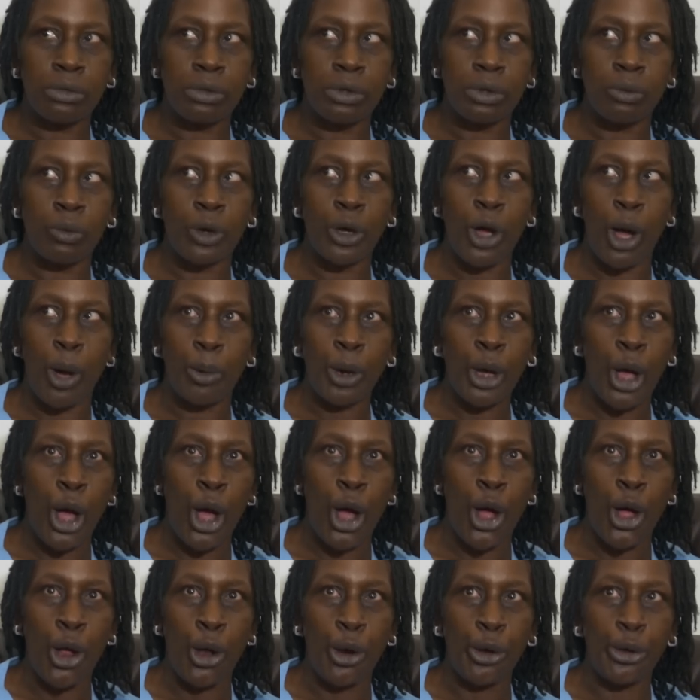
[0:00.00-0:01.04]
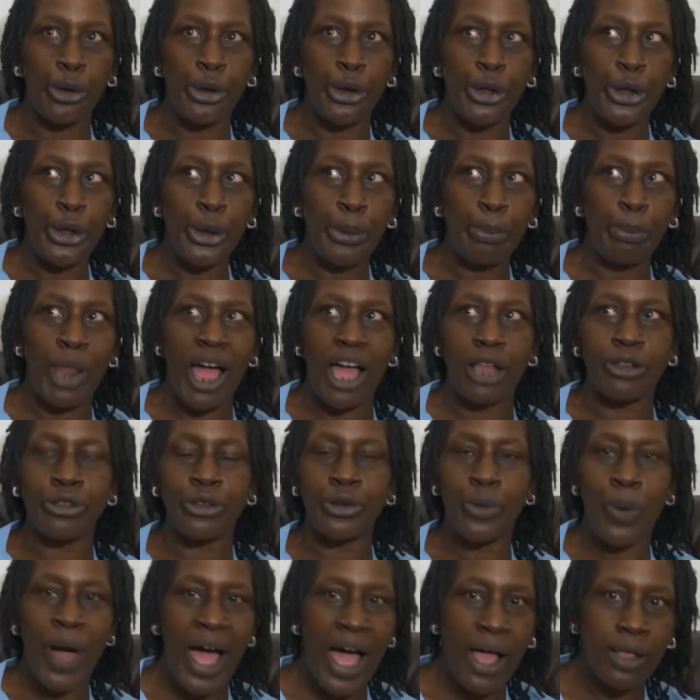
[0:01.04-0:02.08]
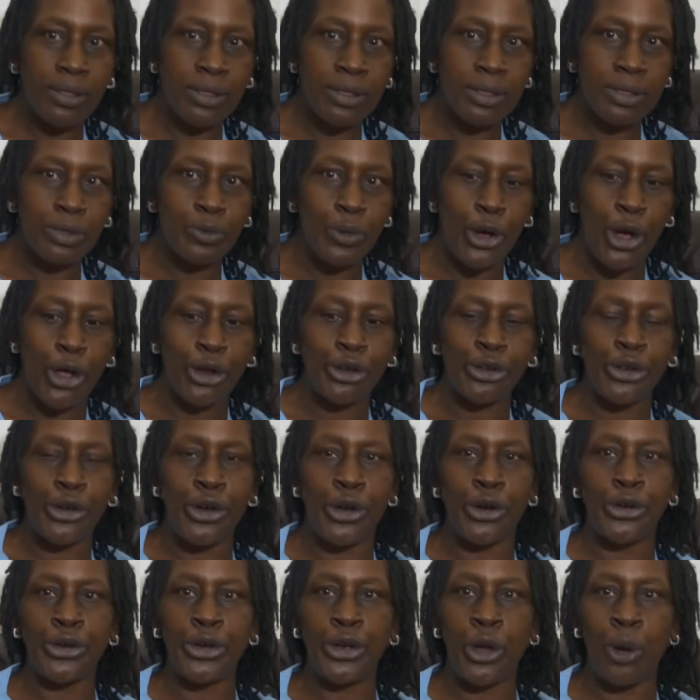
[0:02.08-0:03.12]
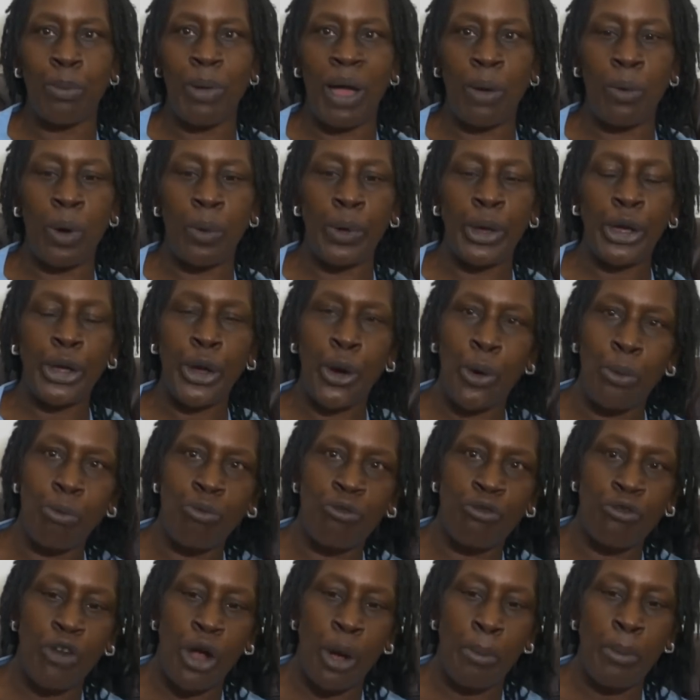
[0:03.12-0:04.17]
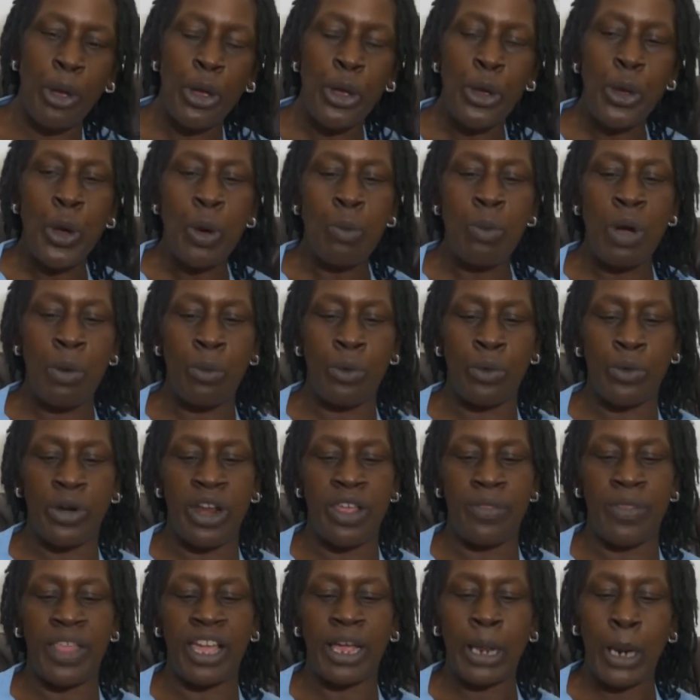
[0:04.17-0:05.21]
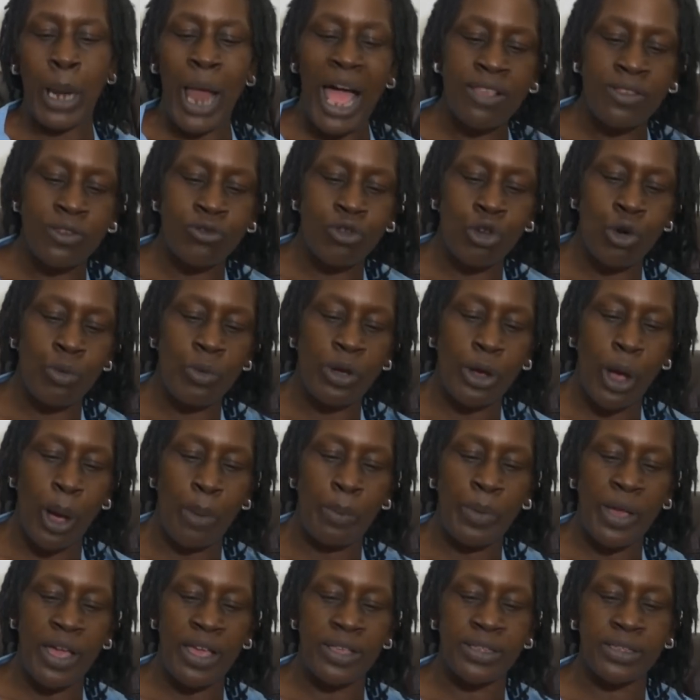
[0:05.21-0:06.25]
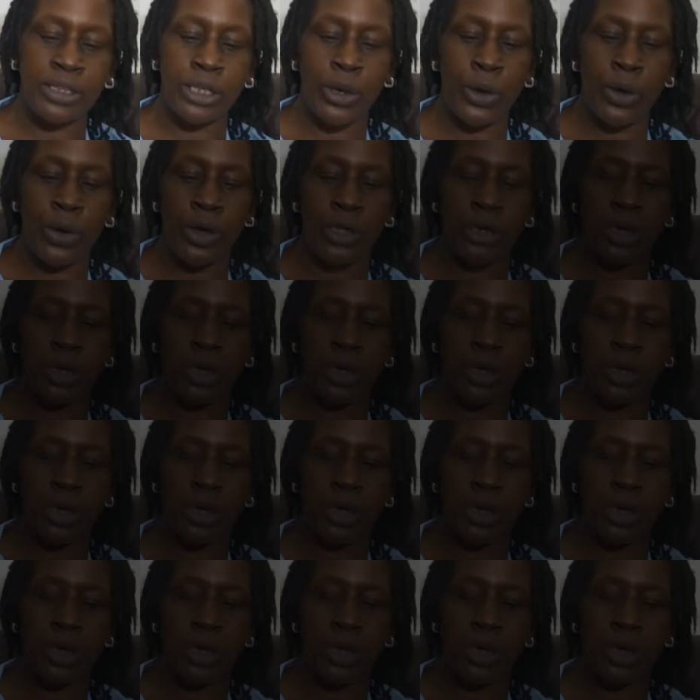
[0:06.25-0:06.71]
We got called black twats. We got told to go back where we come from. When we were in the classroom, we got persecuted.